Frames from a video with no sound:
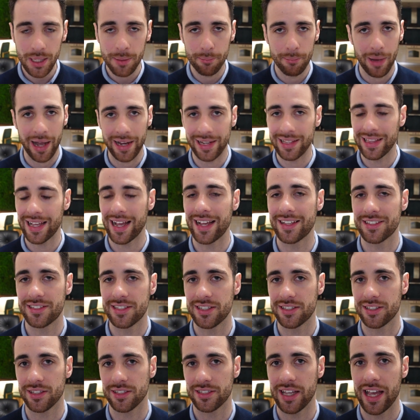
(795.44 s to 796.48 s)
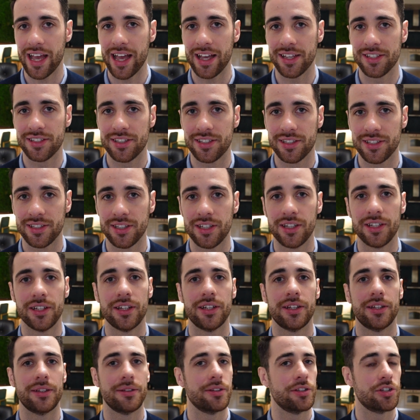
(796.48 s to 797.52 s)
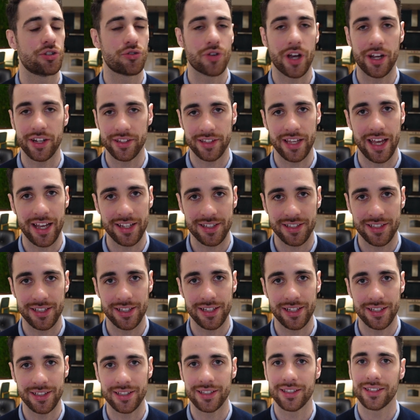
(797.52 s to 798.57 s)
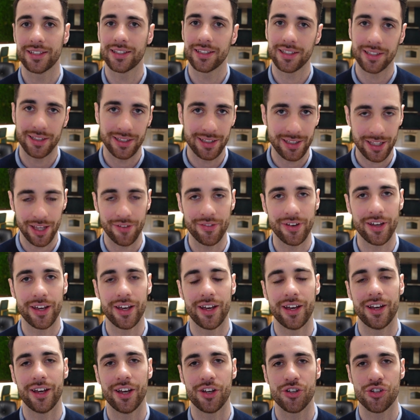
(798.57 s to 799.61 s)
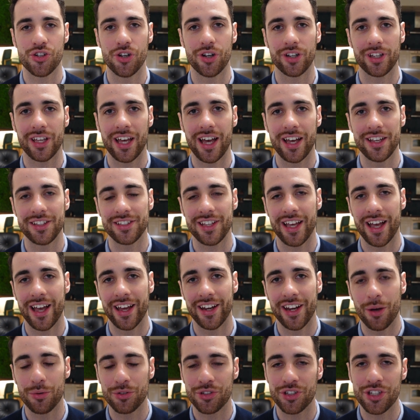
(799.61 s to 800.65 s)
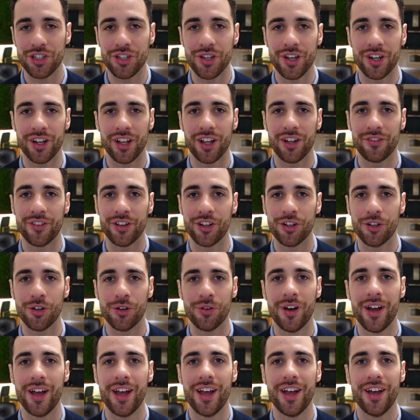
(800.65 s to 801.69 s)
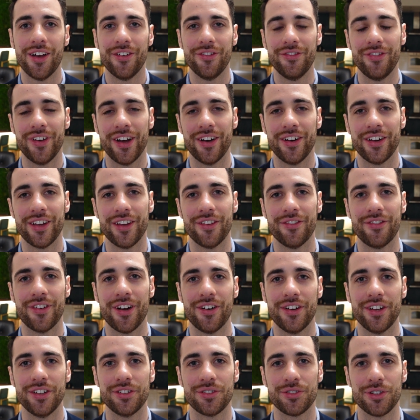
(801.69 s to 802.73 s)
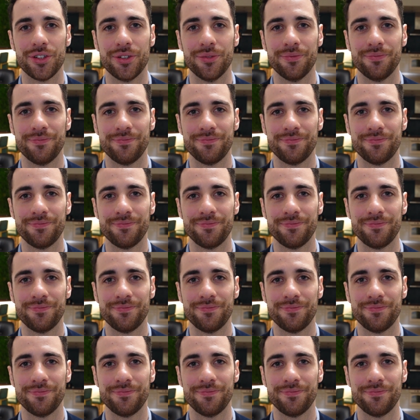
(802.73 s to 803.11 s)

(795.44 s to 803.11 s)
My clients see success. It's tried and tested. Give it a shot, guys. And I will see you in another video very, very soon.